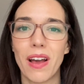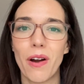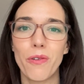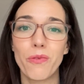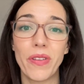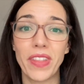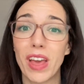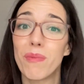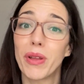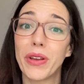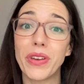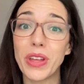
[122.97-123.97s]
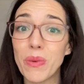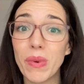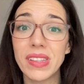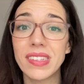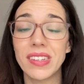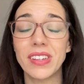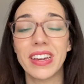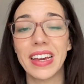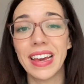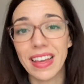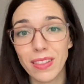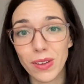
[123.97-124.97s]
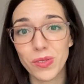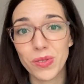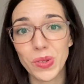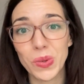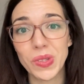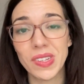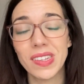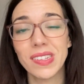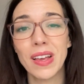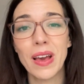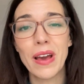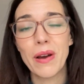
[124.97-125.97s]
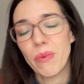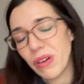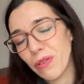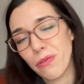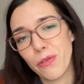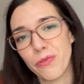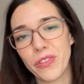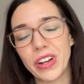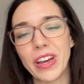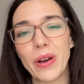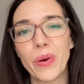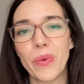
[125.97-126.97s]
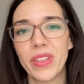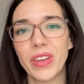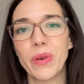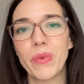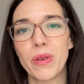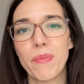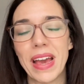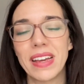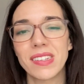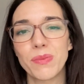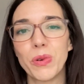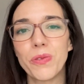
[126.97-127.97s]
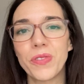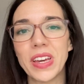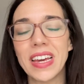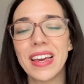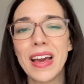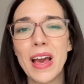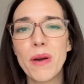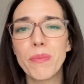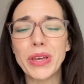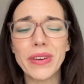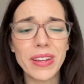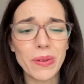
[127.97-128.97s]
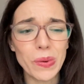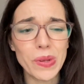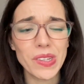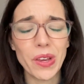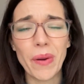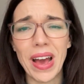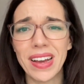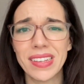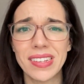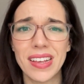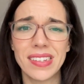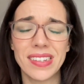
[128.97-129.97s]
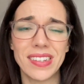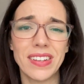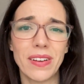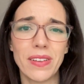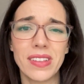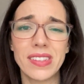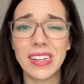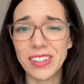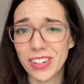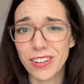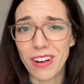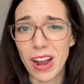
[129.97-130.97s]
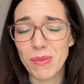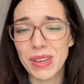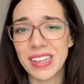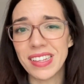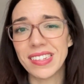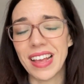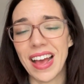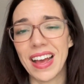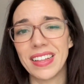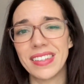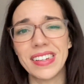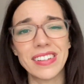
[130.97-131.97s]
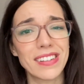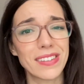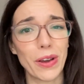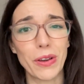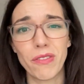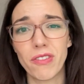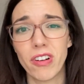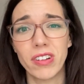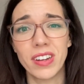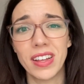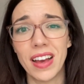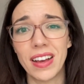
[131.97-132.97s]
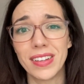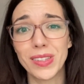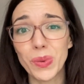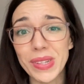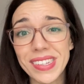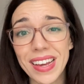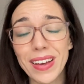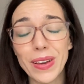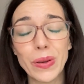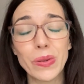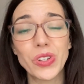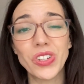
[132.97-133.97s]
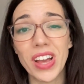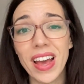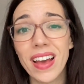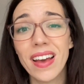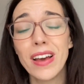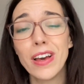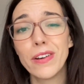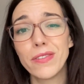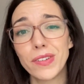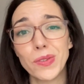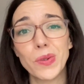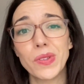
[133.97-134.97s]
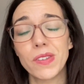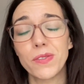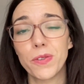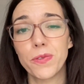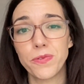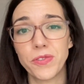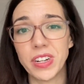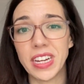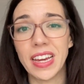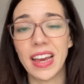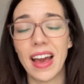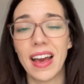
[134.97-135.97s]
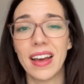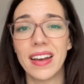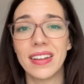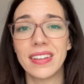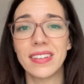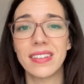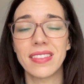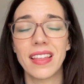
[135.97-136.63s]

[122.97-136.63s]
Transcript: of when they upload new ones, and you can get those resources whether for free or whether you want to pay a small fee. But you can also access the teacher grammars and teachers over on Twitter who share resources for free, and